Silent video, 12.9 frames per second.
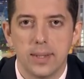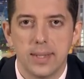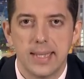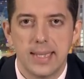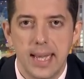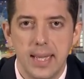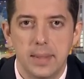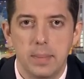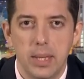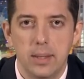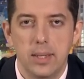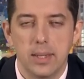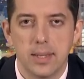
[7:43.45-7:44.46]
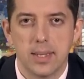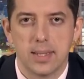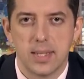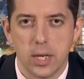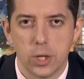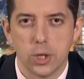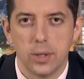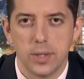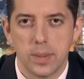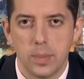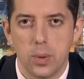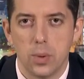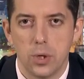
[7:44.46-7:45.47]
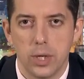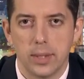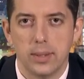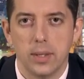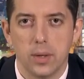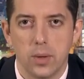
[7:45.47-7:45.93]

state-building secessionist project